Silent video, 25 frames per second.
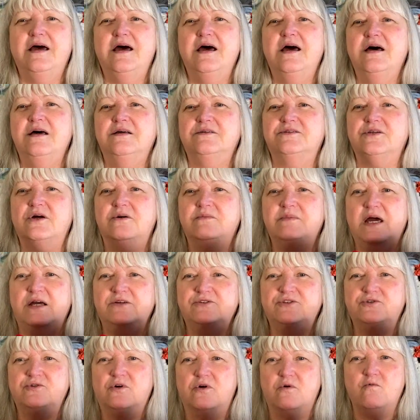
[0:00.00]
So I'm
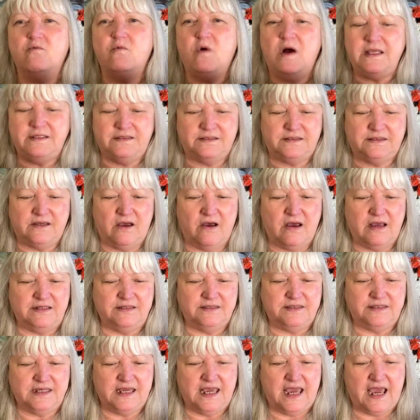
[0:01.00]
not sure what
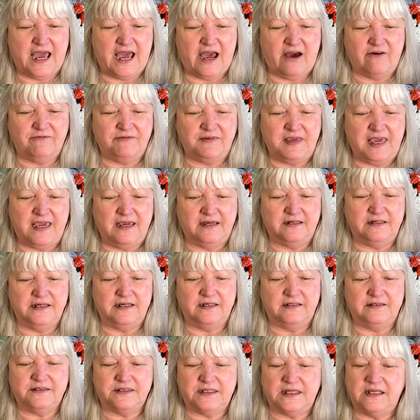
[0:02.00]
size the afghan
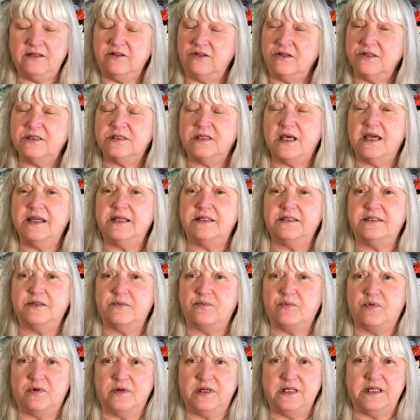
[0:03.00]
is. It looks like it's a
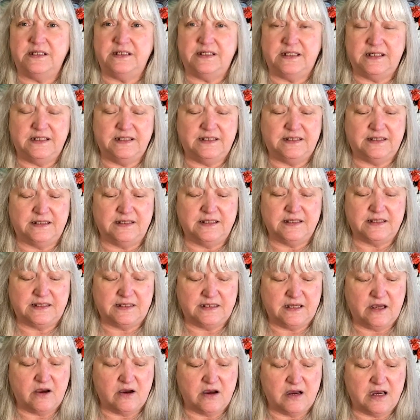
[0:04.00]
pretty decent
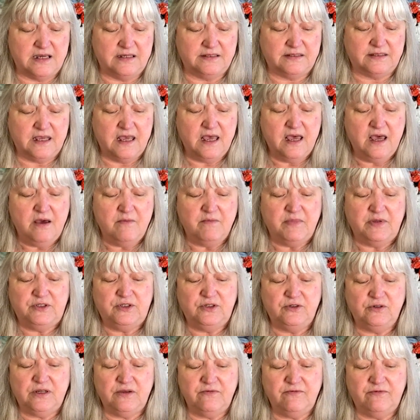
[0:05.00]
size, but
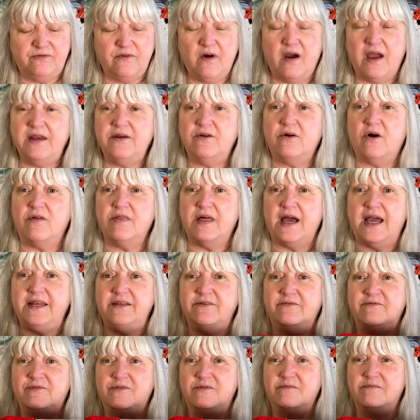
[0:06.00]
you can find all that
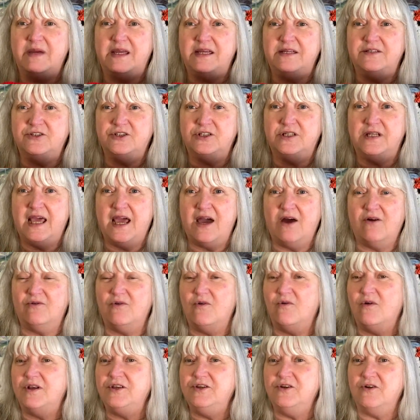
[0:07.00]
information out
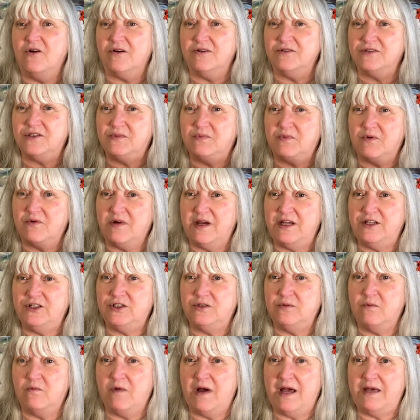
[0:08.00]
on
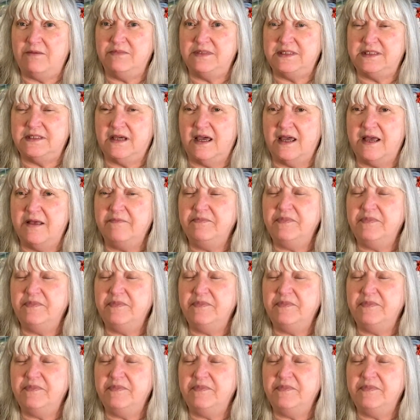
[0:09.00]
Yarnspiration website.